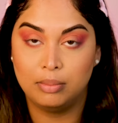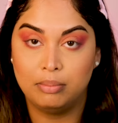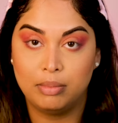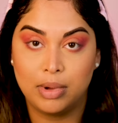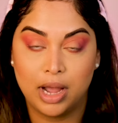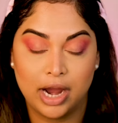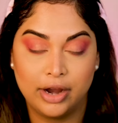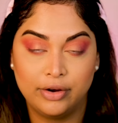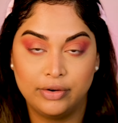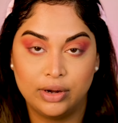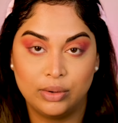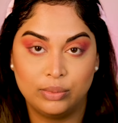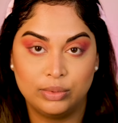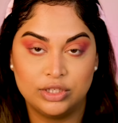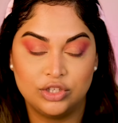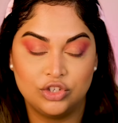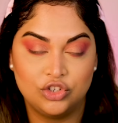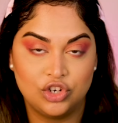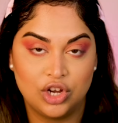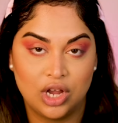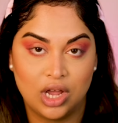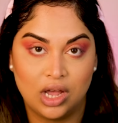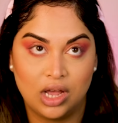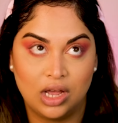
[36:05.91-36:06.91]
Myra was
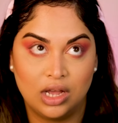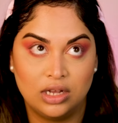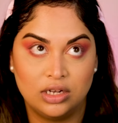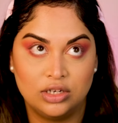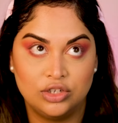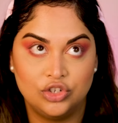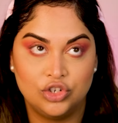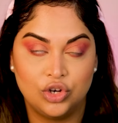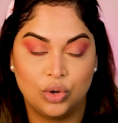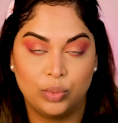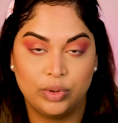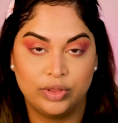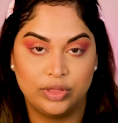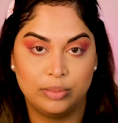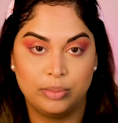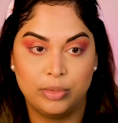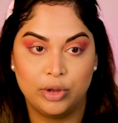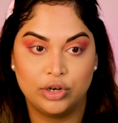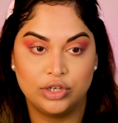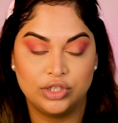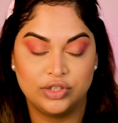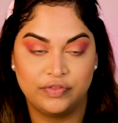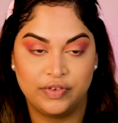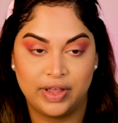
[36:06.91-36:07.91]
charged with the
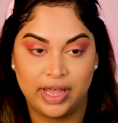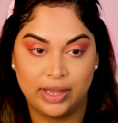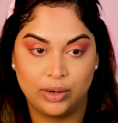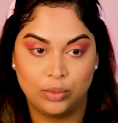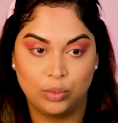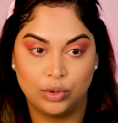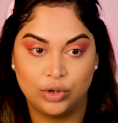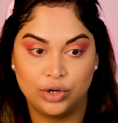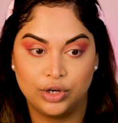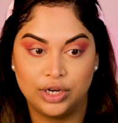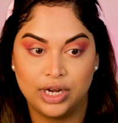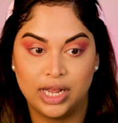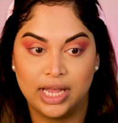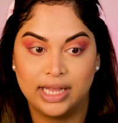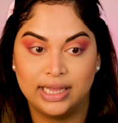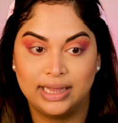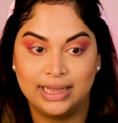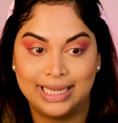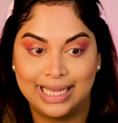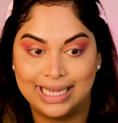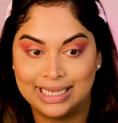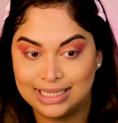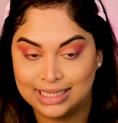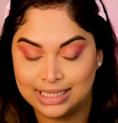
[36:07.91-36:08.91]
murders of Edward
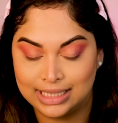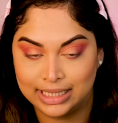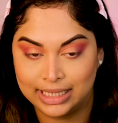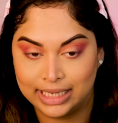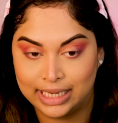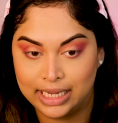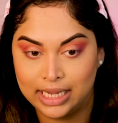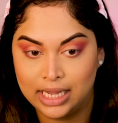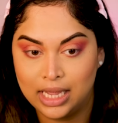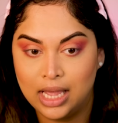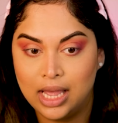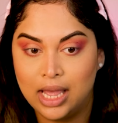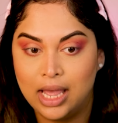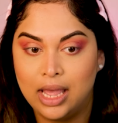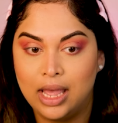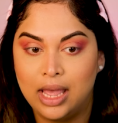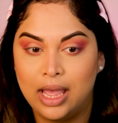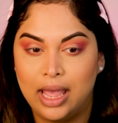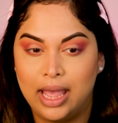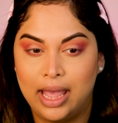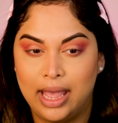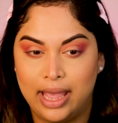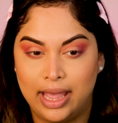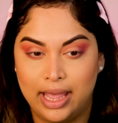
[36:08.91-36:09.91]
and Leslie
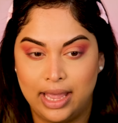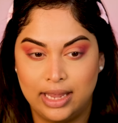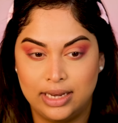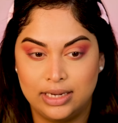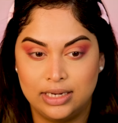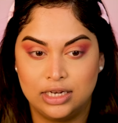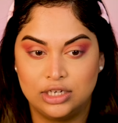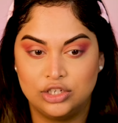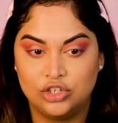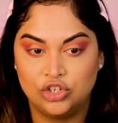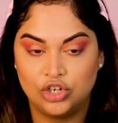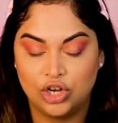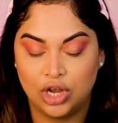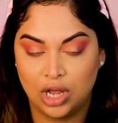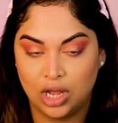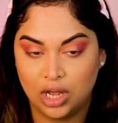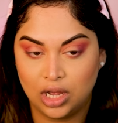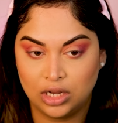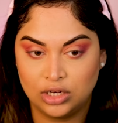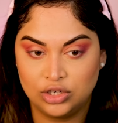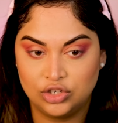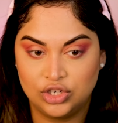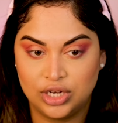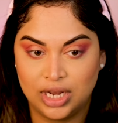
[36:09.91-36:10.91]
and
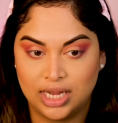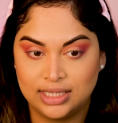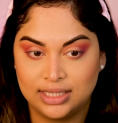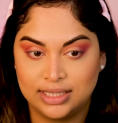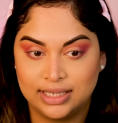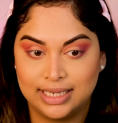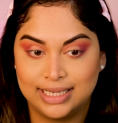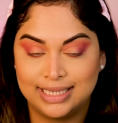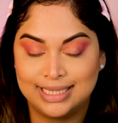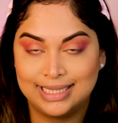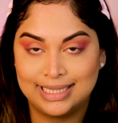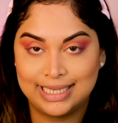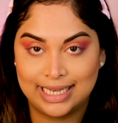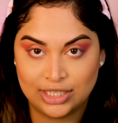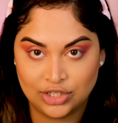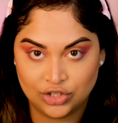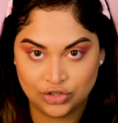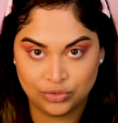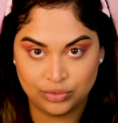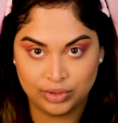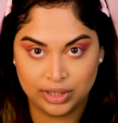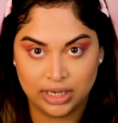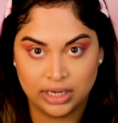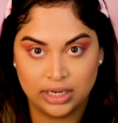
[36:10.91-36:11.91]
charged as an
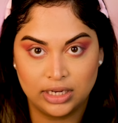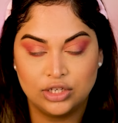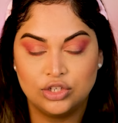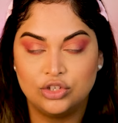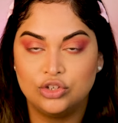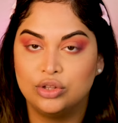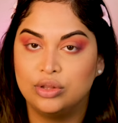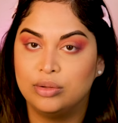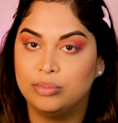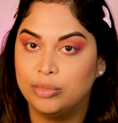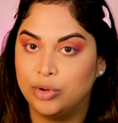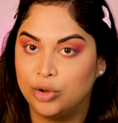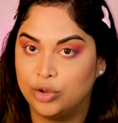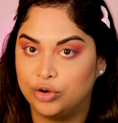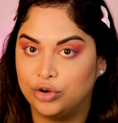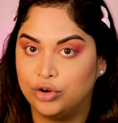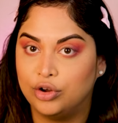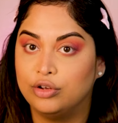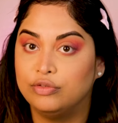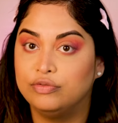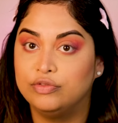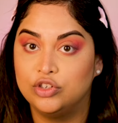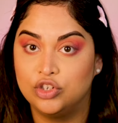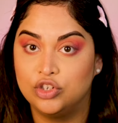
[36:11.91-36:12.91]
accessory to the murder of